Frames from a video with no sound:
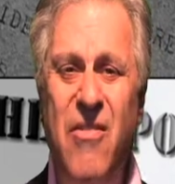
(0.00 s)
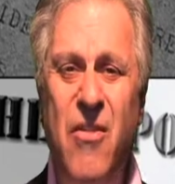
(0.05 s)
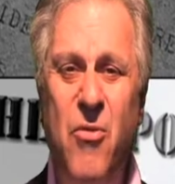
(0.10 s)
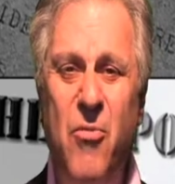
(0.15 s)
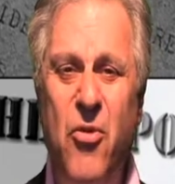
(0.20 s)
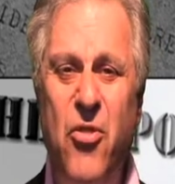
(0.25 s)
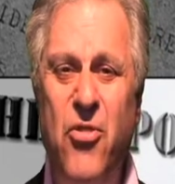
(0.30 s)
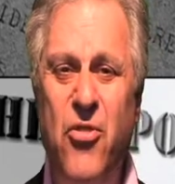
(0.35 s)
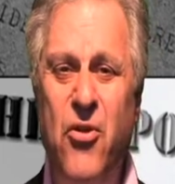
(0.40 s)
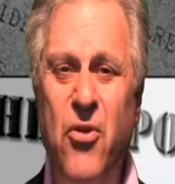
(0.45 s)
there
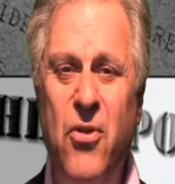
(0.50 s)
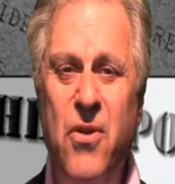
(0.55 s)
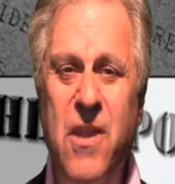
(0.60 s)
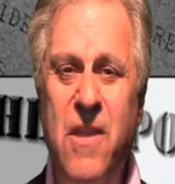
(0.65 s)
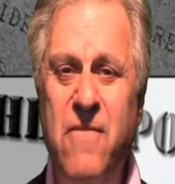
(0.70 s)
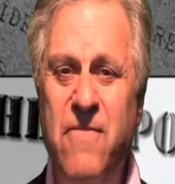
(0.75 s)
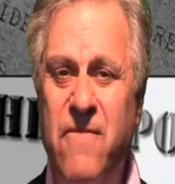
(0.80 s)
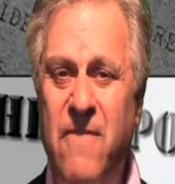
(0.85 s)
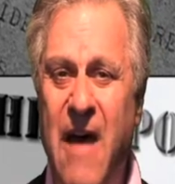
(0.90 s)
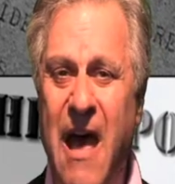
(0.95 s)
were
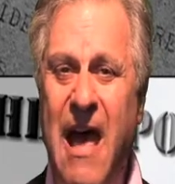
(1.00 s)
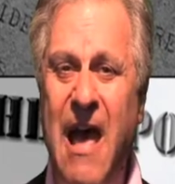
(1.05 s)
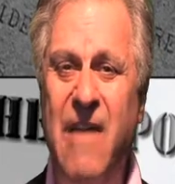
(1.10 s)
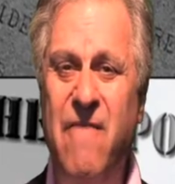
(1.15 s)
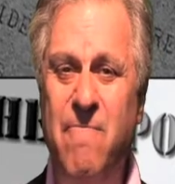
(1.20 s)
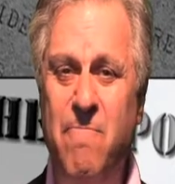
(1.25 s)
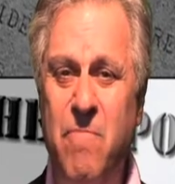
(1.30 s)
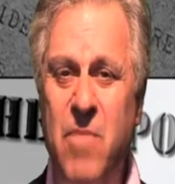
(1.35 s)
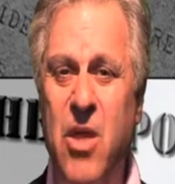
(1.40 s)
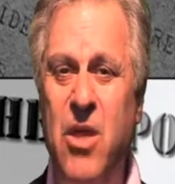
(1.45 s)

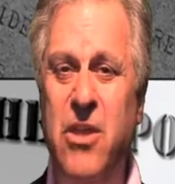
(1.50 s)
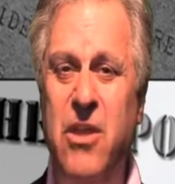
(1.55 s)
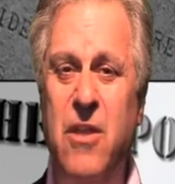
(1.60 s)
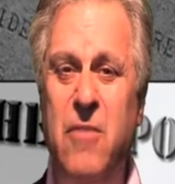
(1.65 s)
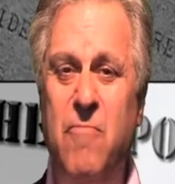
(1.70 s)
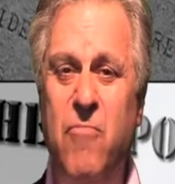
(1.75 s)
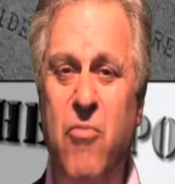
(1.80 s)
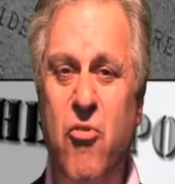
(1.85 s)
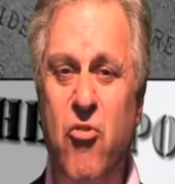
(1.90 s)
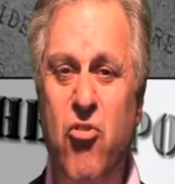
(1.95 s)
35
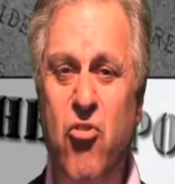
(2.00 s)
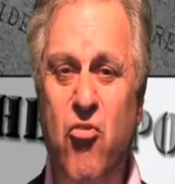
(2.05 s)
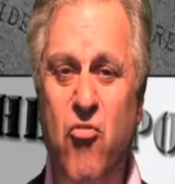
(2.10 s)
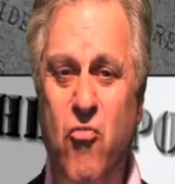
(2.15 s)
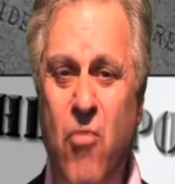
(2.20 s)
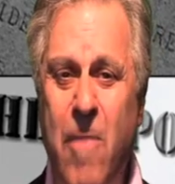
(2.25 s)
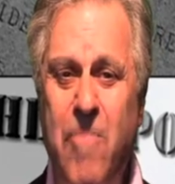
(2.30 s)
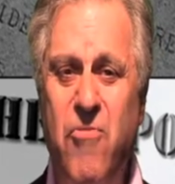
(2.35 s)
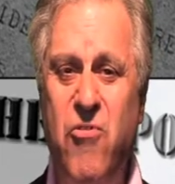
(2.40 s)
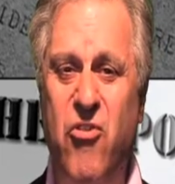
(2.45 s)
million
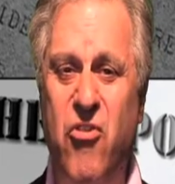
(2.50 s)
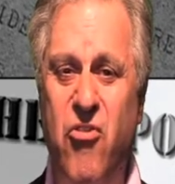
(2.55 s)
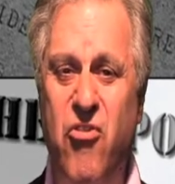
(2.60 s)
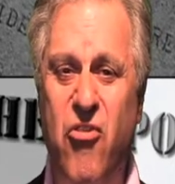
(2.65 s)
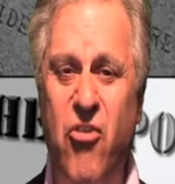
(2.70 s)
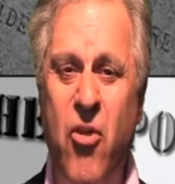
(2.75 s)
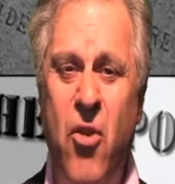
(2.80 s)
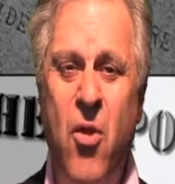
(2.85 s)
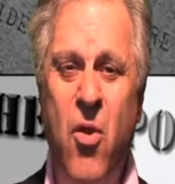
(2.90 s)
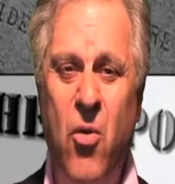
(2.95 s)

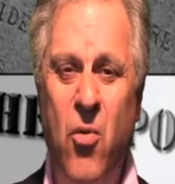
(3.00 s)
prescriptions